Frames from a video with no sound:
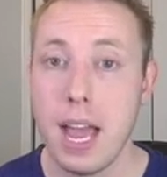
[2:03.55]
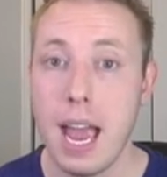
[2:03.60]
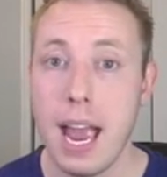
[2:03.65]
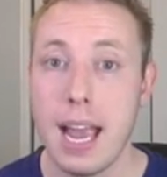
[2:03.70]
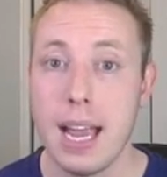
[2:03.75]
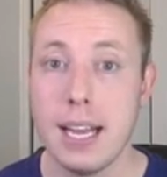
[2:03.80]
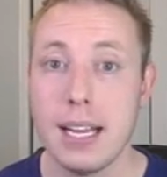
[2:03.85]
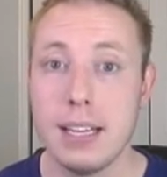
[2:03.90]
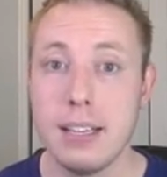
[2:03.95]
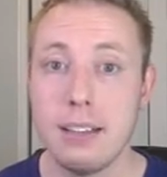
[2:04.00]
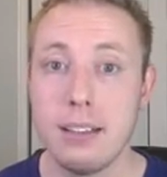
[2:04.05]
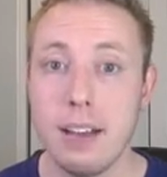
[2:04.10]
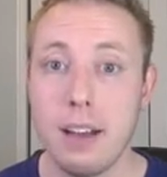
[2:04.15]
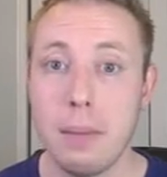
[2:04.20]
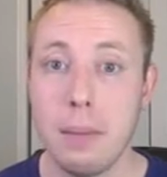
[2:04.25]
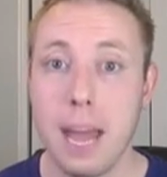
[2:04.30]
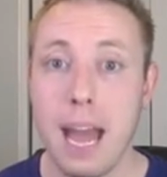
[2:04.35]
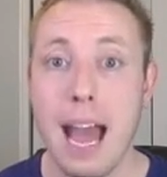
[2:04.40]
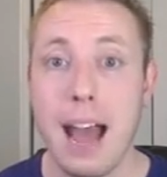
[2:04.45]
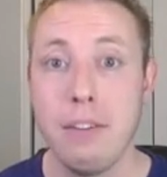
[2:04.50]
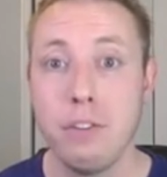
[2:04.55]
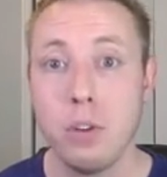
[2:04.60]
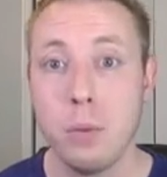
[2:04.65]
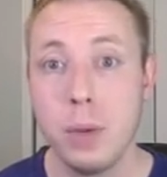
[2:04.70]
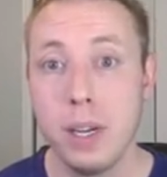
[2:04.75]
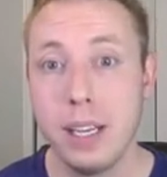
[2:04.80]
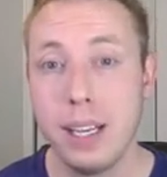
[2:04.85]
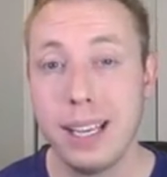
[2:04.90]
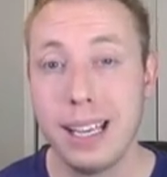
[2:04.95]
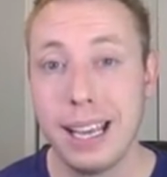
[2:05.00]
And after
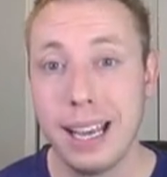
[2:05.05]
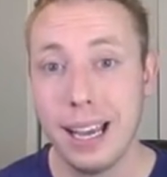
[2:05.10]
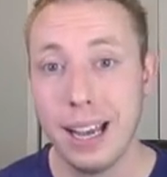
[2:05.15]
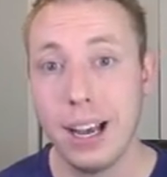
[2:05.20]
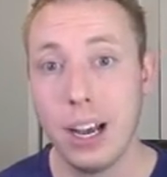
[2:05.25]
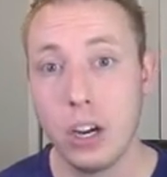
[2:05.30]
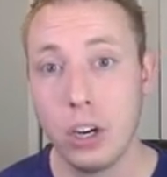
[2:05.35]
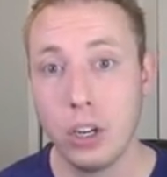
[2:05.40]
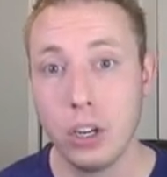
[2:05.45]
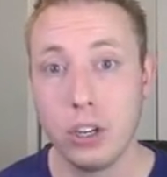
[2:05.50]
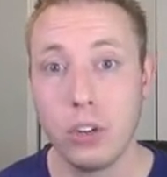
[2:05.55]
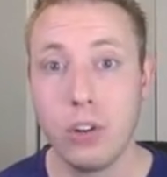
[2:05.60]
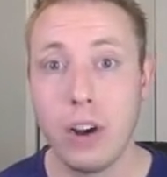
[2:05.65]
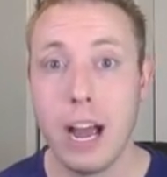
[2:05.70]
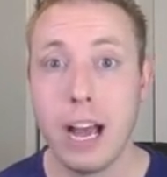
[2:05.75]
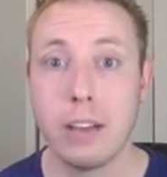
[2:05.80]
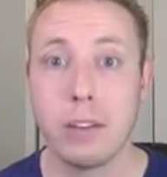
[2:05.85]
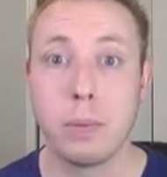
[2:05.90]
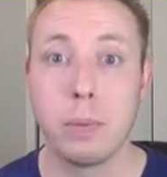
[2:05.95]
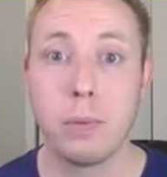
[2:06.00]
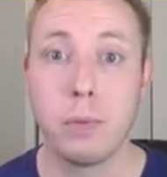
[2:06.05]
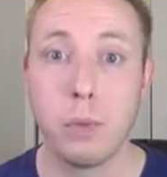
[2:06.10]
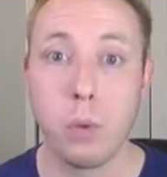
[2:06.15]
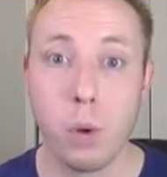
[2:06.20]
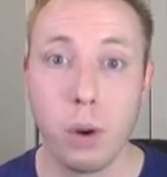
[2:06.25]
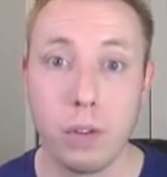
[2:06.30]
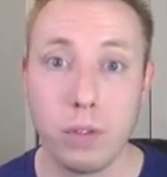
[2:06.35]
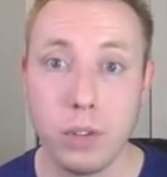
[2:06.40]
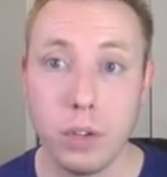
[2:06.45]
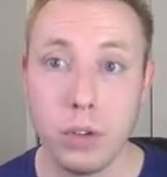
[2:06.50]
we get a good grasp
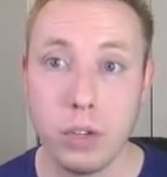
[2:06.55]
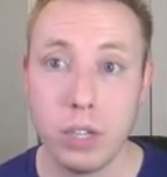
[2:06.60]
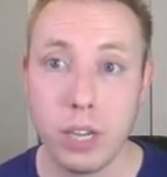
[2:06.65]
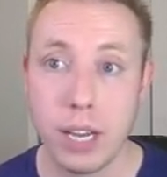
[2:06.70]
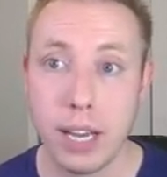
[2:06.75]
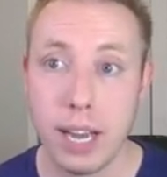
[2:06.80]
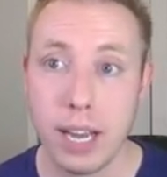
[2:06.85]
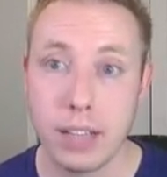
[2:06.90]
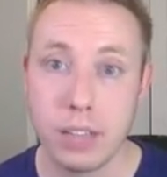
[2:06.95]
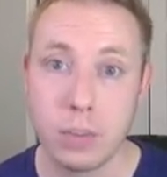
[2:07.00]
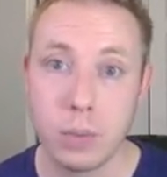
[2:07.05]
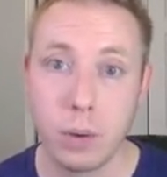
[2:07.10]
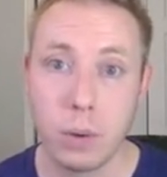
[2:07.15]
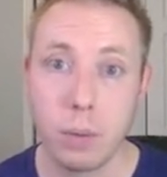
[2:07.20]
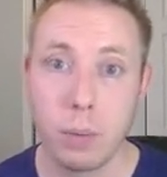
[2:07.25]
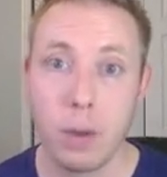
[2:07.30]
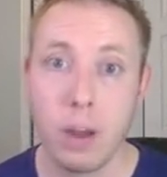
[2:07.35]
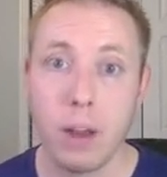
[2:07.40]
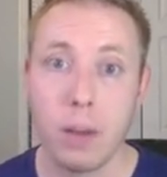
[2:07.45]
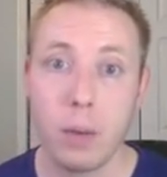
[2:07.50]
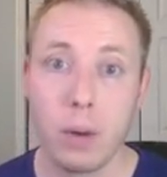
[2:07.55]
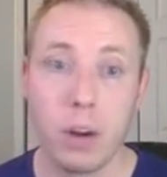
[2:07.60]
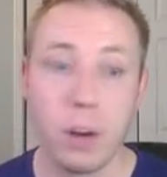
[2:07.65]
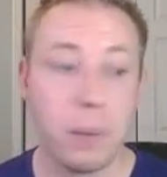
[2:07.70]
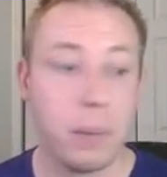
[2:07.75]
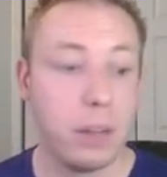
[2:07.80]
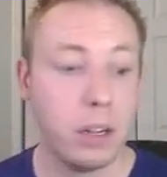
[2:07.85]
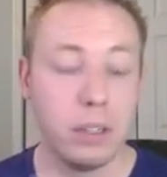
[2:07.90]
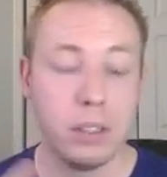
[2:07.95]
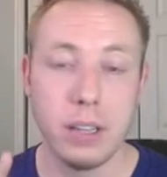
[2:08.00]
for Vue.js, we're going to
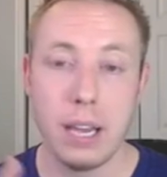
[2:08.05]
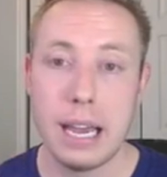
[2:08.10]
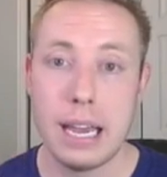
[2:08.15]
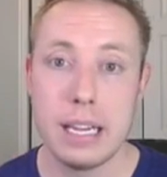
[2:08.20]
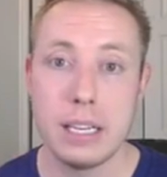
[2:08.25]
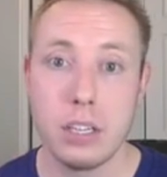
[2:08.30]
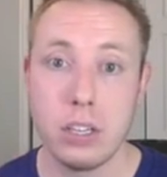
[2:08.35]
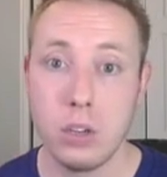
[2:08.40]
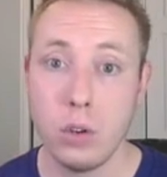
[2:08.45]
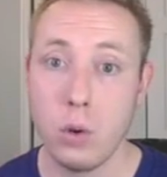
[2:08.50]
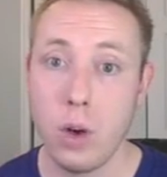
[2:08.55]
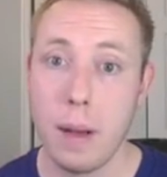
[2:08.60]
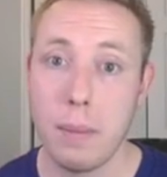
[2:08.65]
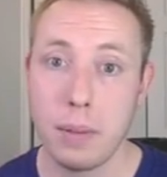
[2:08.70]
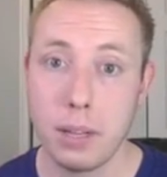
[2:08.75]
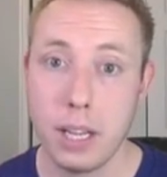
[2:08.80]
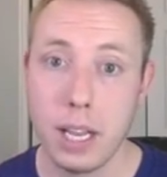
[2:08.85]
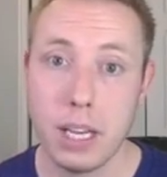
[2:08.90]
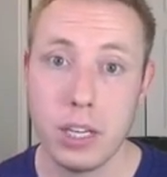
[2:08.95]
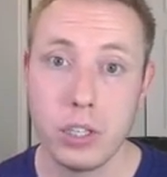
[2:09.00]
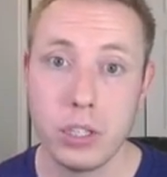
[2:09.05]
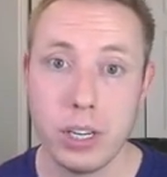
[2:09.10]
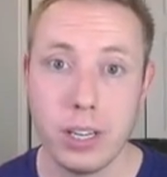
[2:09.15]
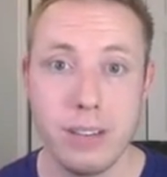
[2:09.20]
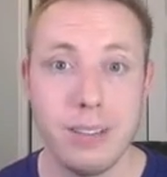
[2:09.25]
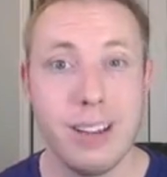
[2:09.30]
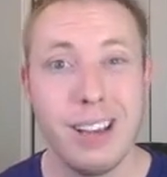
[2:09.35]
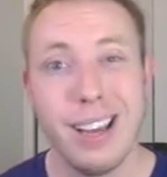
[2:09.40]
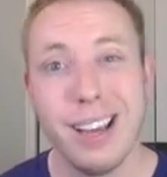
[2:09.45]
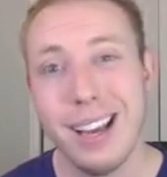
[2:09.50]
build a to-do
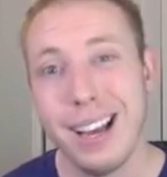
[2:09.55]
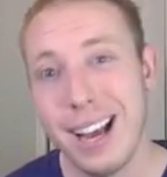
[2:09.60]
application.